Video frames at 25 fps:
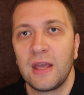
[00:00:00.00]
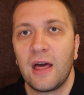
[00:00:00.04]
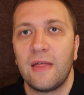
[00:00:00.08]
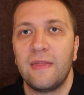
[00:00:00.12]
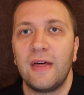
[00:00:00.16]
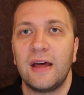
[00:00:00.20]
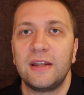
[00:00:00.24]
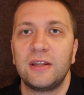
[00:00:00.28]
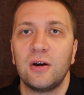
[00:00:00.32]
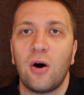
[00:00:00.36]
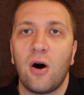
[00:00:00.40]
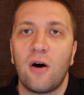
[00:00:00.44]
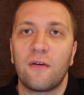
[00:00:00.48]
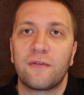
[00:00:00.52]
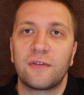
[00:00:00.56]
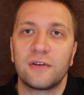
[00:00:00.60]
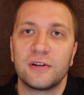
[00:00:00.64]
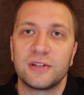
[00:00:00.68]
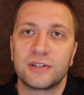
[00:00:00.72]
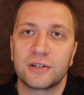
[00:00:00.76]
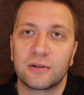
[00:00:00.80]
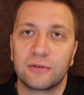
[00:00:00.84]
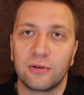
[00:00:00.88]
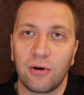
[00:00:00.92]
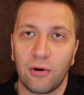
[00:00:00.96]
that
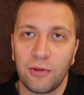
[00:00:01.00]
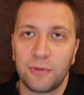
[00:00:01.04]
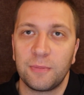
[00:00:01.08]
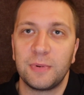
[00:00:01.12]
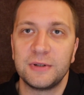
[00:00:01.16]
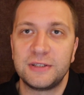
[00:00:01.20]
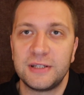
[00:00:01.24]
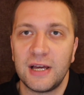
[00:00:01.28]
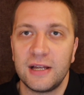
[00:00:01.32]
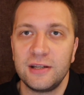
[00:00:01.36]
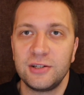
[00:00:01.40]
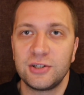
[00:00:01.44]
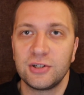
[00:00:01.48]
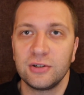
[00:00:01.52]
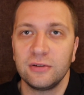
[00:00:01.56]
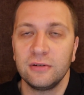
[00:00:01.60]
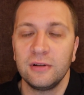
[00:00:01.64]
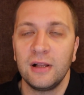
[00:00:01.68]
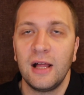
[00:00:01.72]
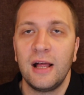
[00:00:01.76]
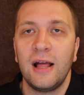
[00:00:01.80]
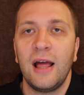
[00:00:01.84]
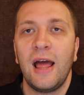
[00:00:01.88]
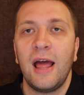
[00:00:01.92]
offers growth potential,